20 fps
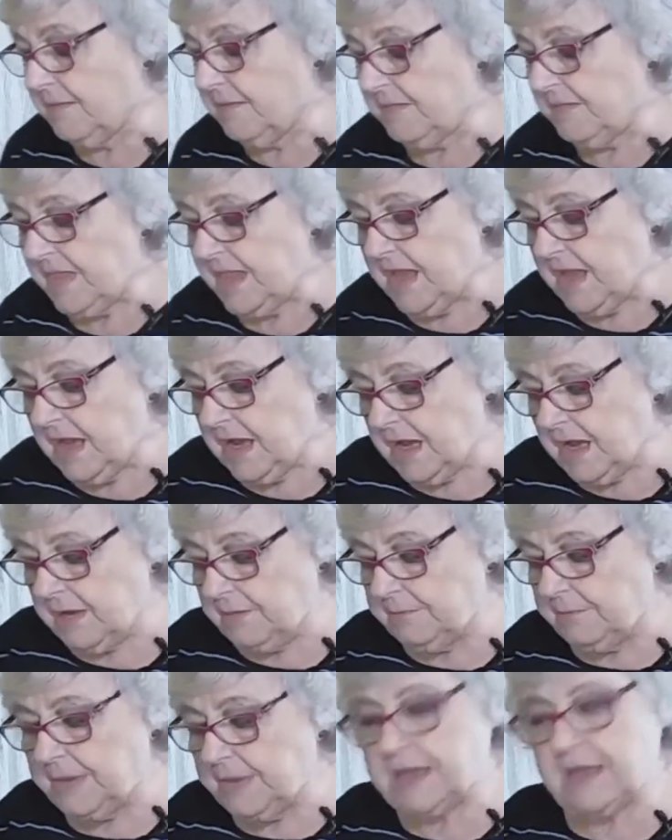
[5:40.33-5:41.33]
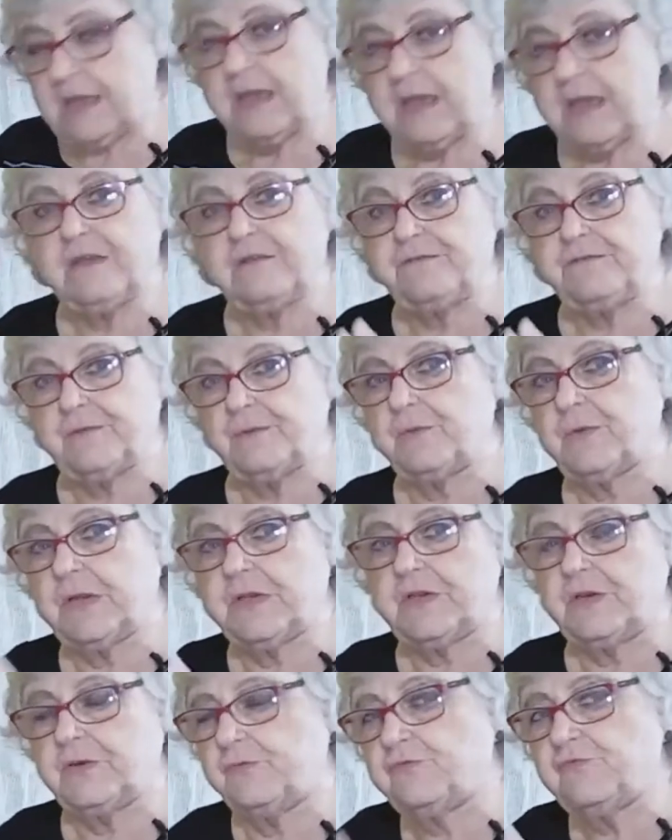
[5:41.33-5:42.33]
And be careful when you
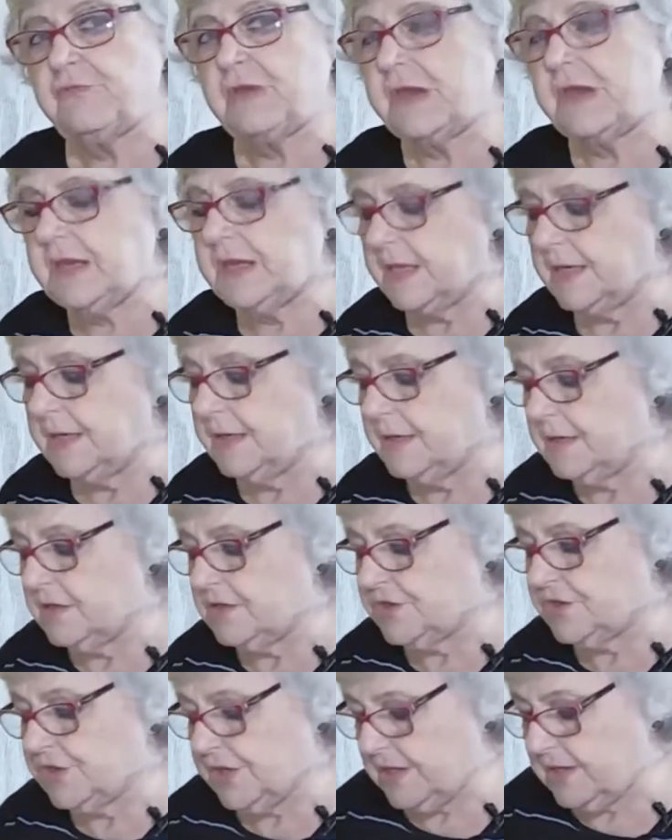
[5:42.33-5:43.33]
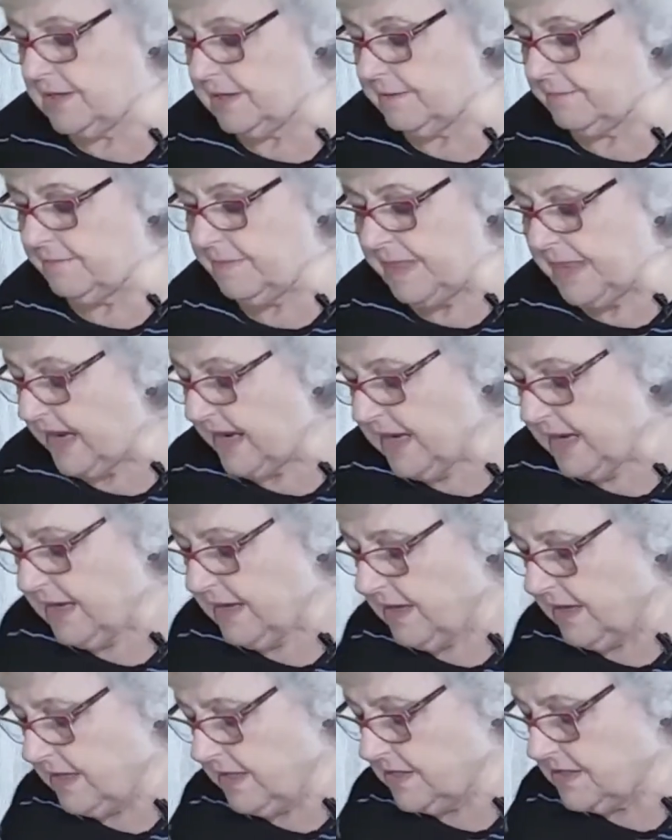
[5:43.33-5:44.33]
reheat chicken.
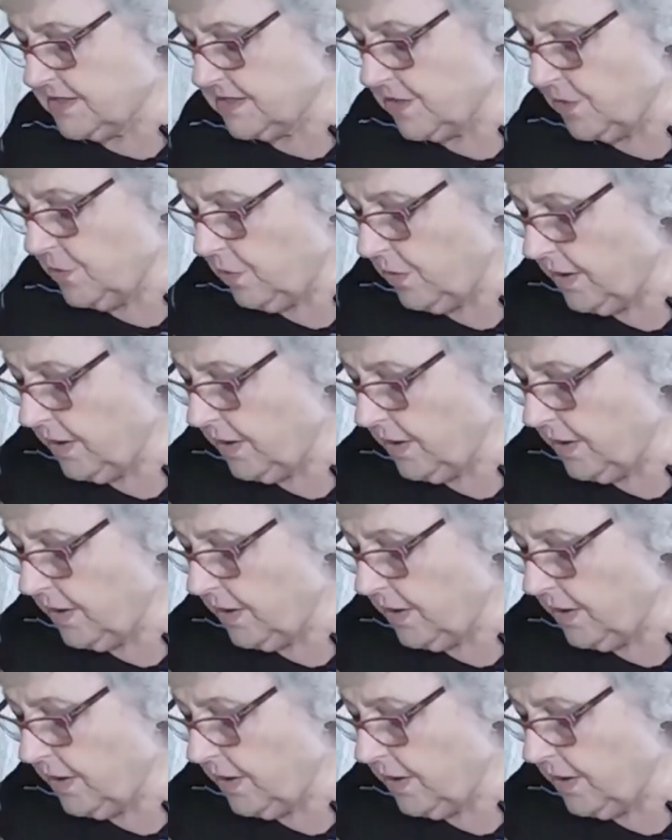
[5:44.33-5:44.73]
It's quite